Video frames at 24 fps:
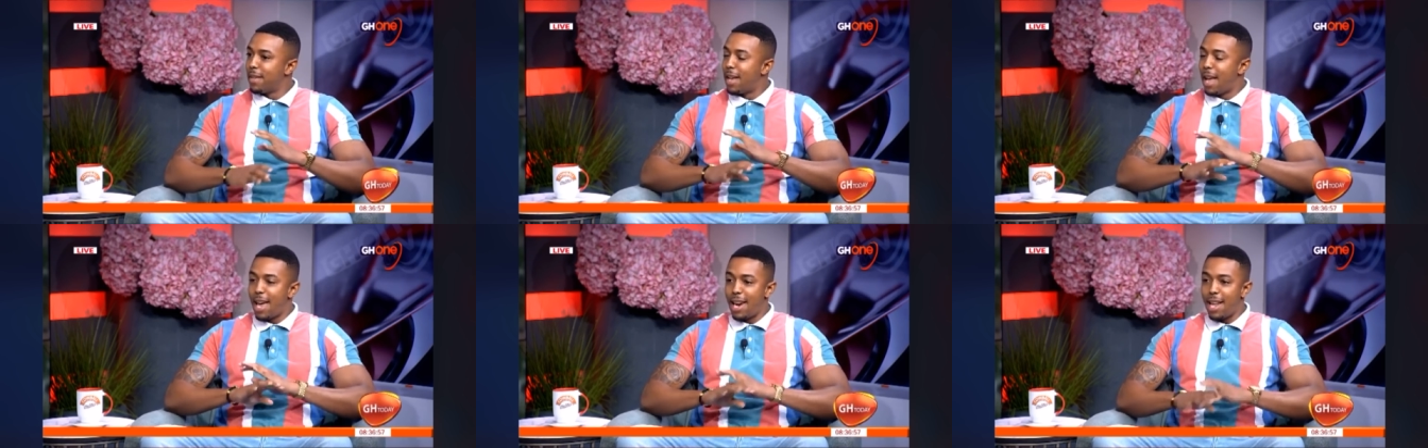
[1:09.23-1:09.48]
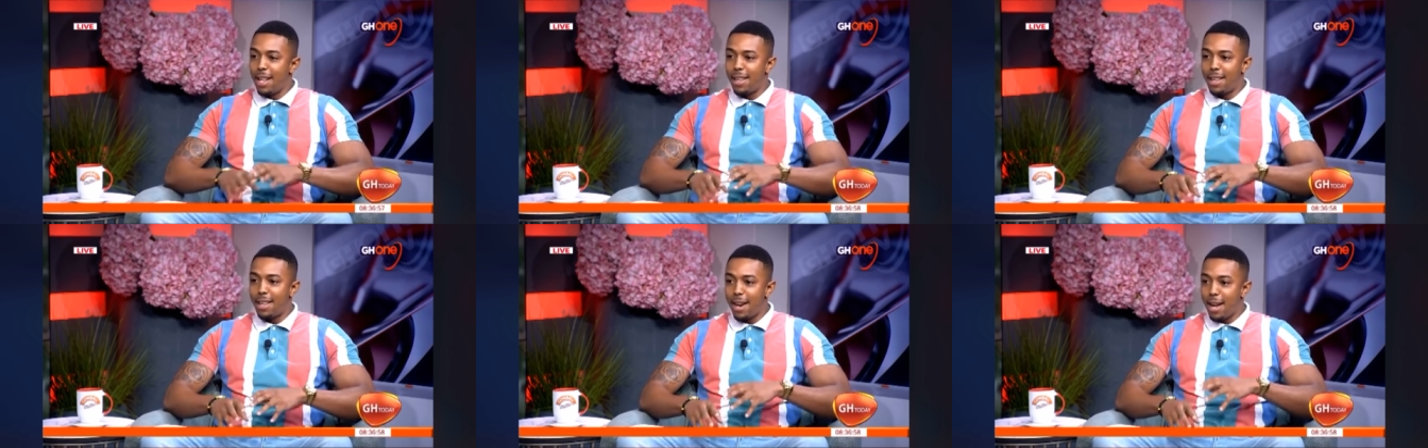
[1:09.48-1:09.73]

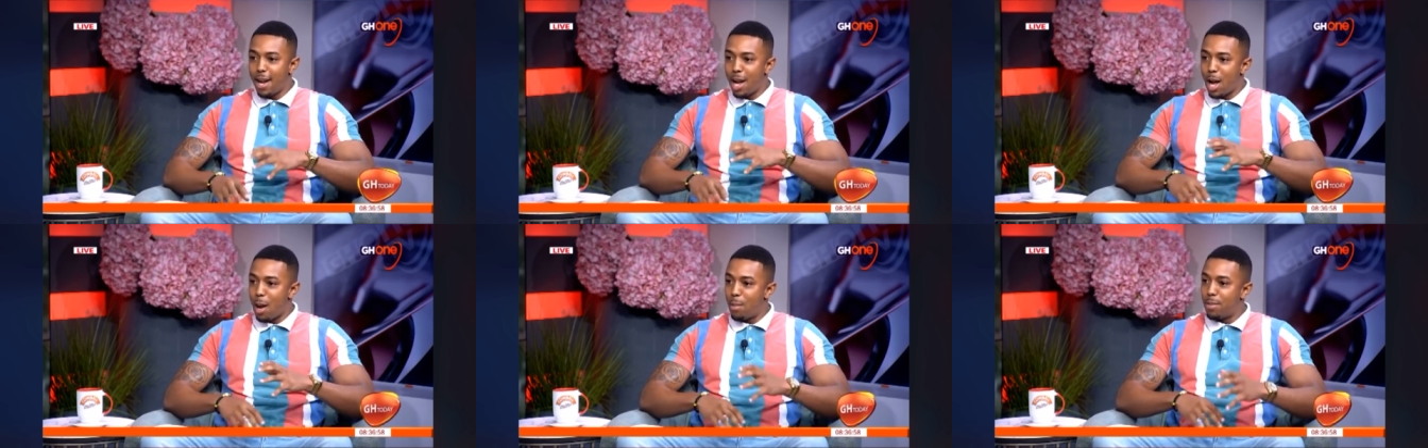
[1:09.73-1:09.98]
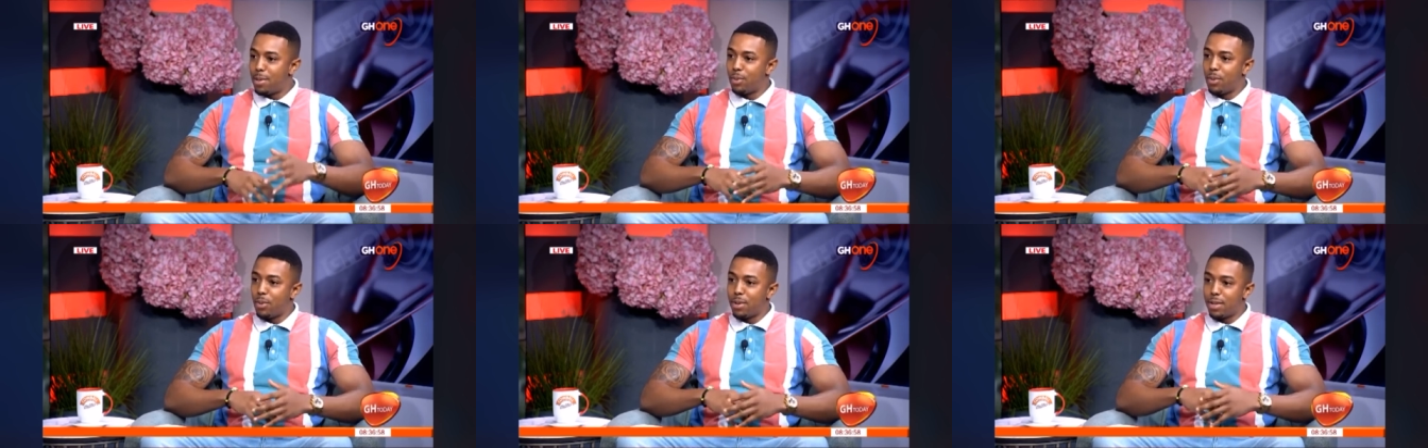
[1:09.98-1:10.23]
anything that
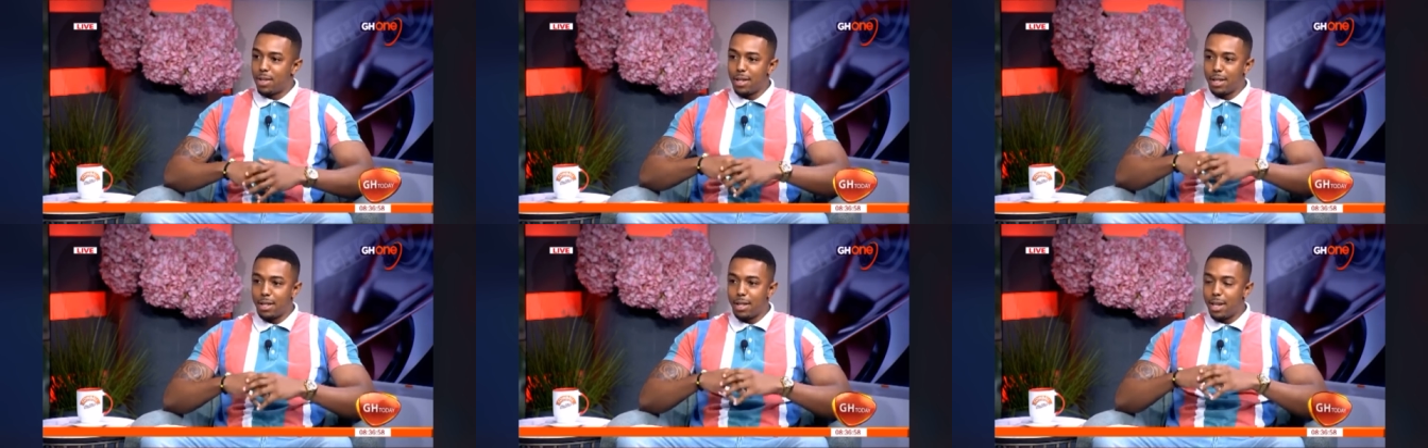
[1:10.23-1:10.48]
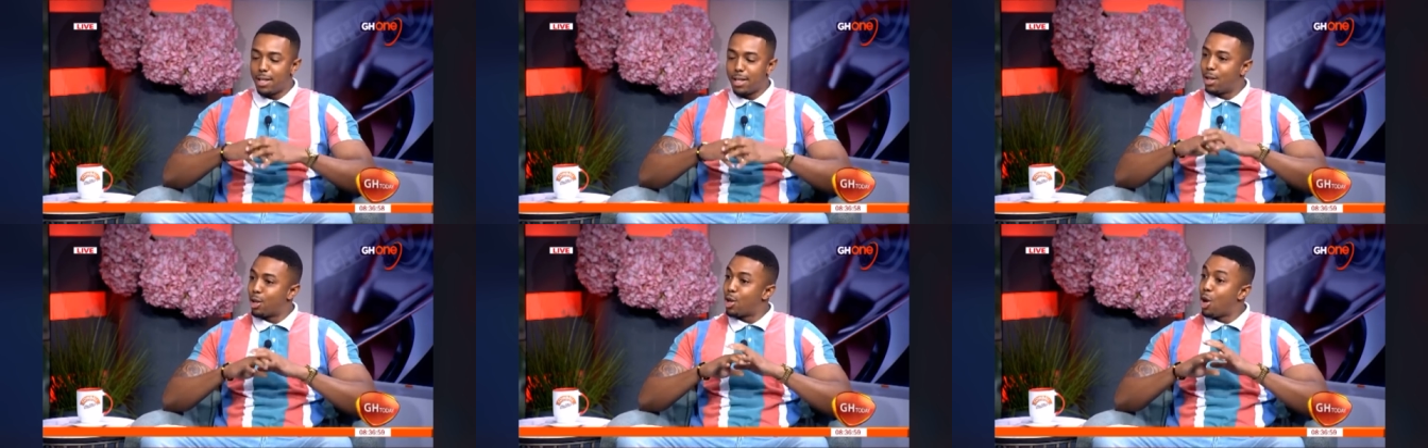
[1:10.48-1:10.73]
comes with the
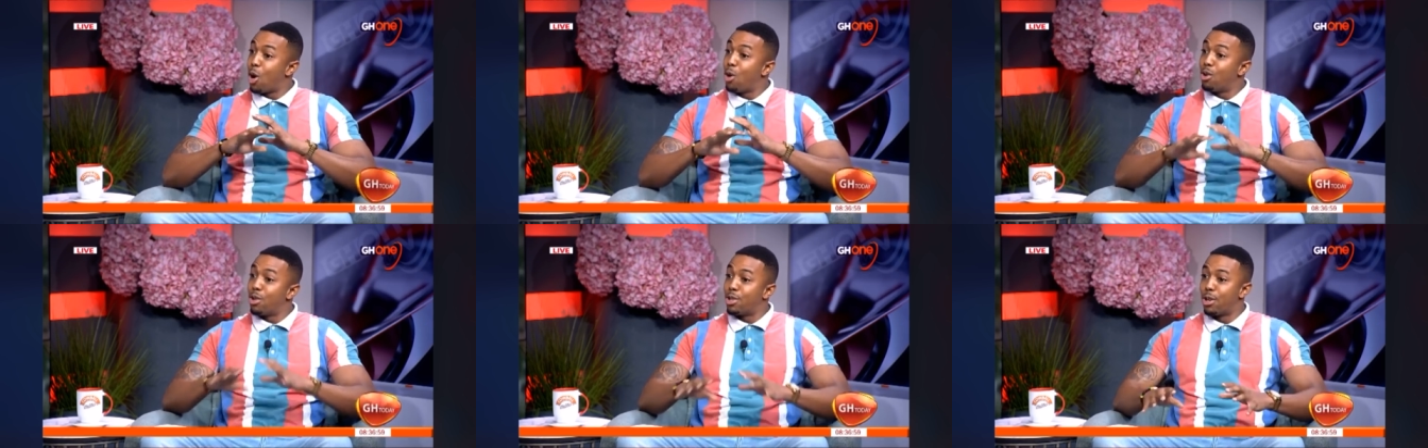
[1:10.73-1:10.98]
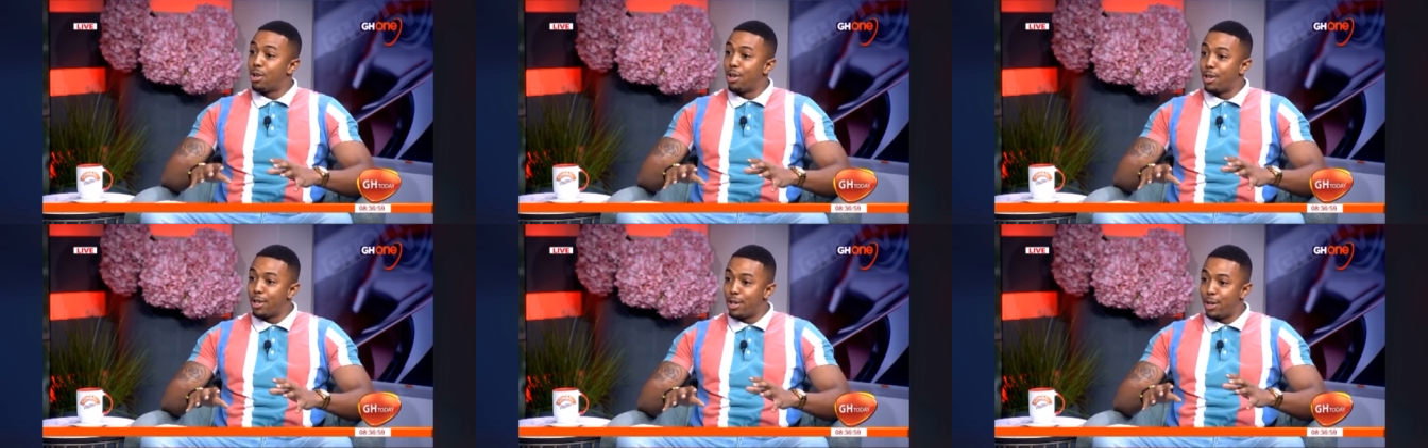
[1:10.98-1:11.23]
just the
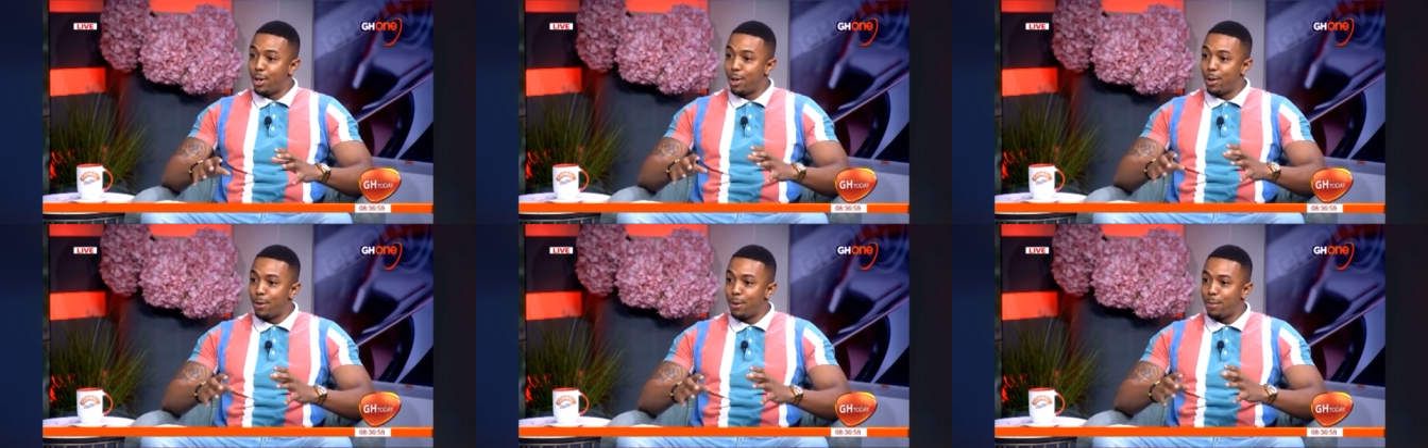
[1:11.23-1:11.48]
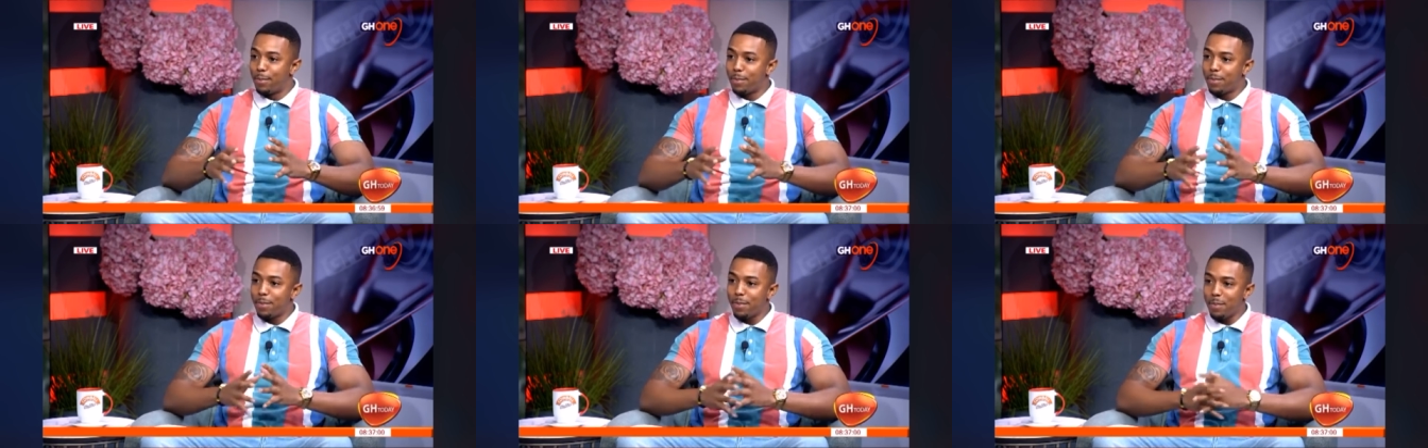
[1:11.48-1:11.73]
culture, you
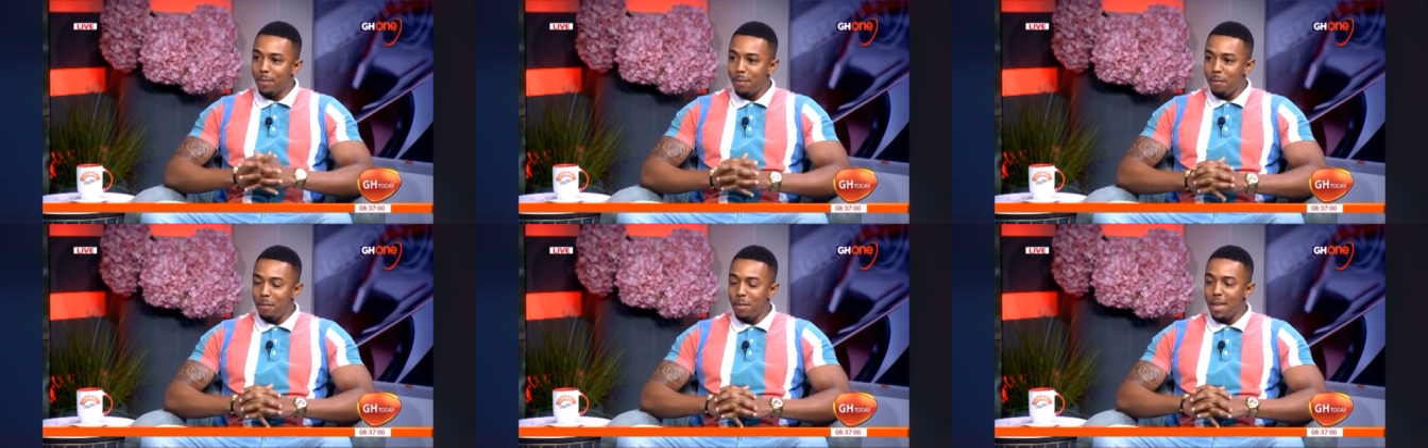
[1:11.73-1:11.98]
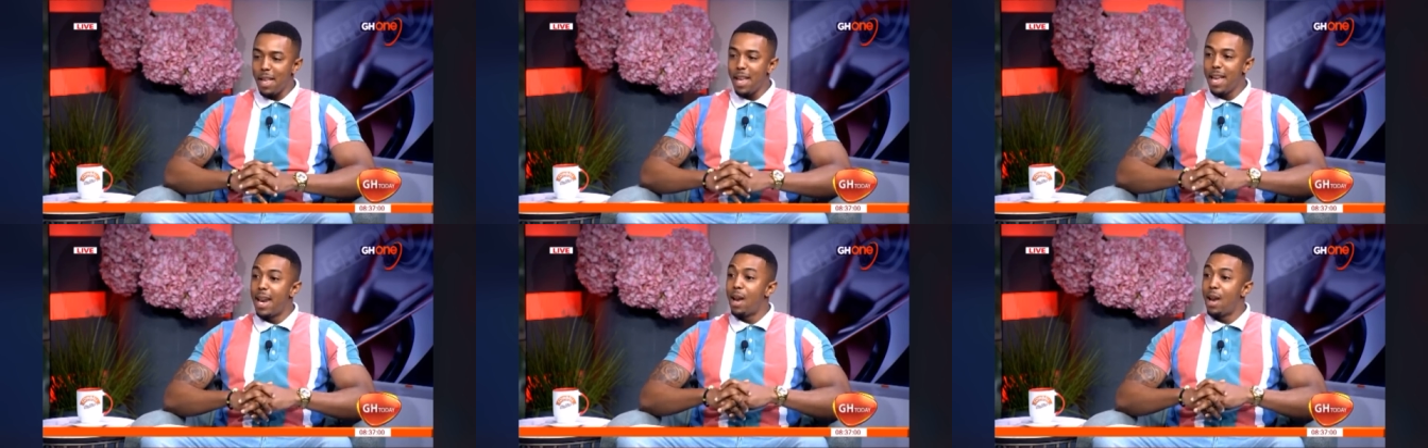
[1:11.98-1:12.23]
know. Mm-hmm.
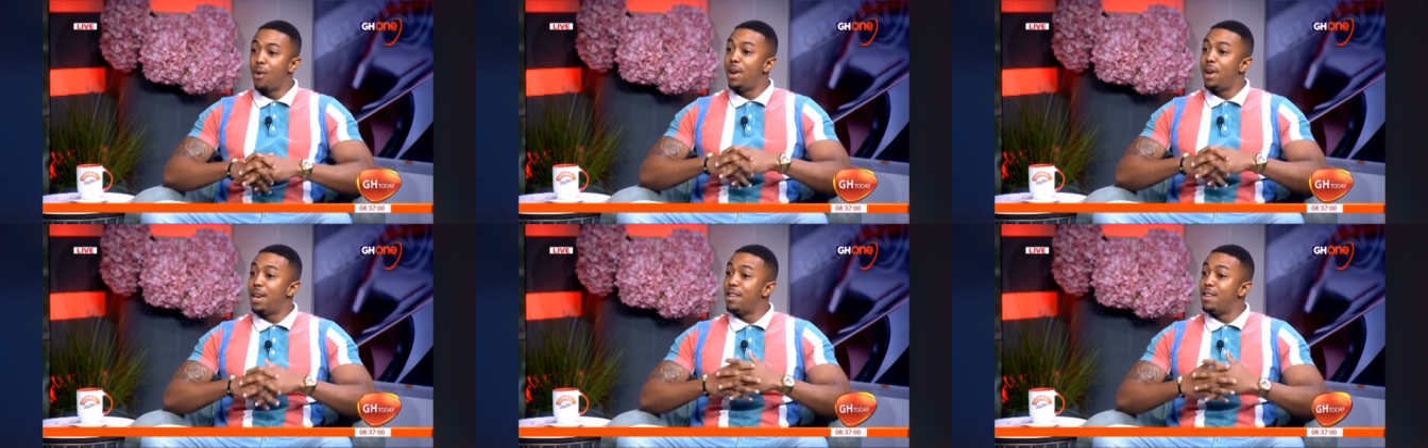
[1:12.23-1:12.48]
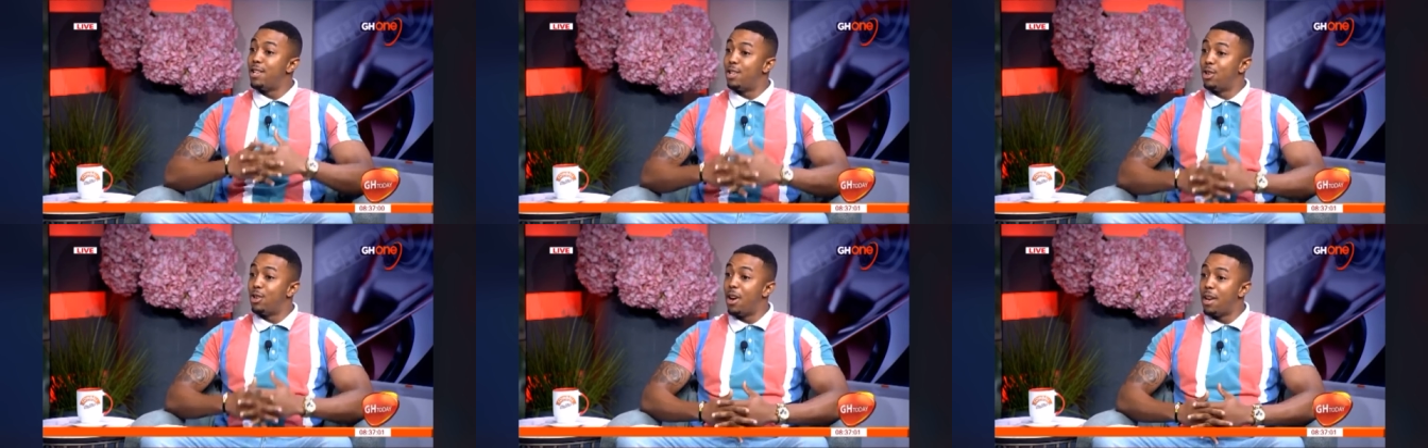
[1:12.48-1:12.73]
And I really
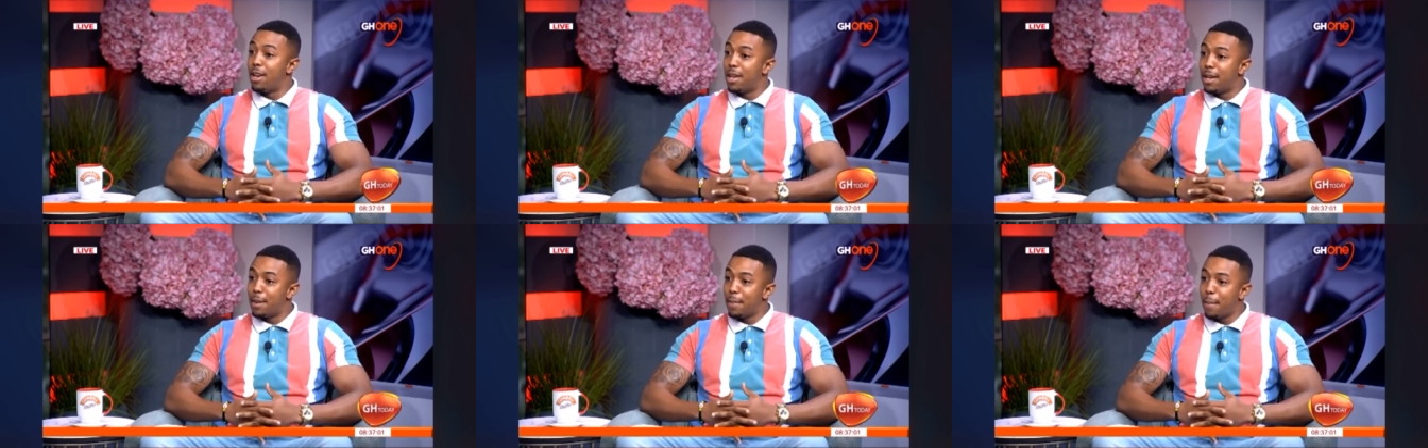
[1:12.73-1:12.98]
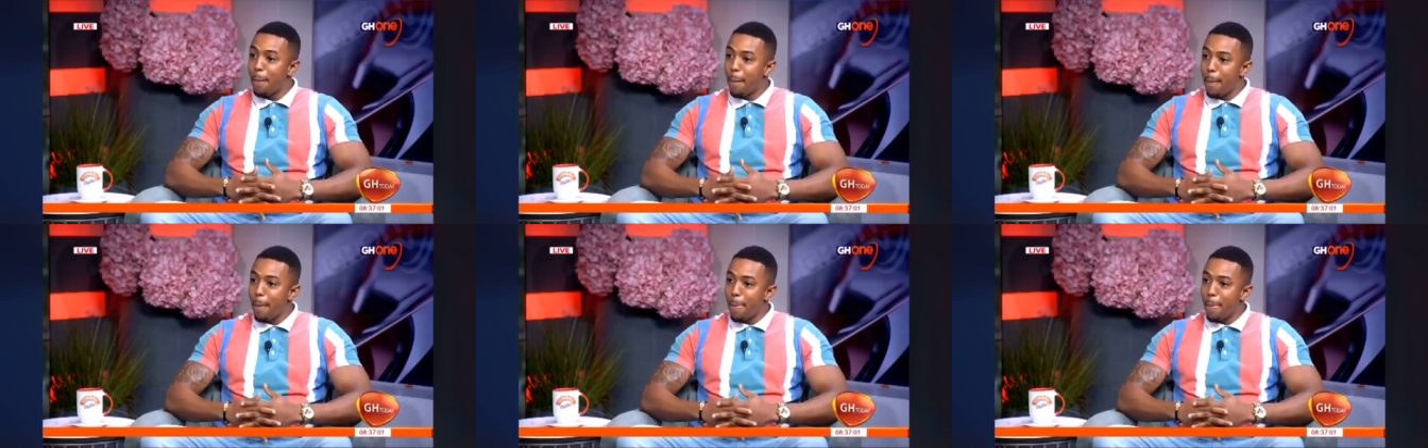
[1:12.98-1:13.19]
enjoyed it.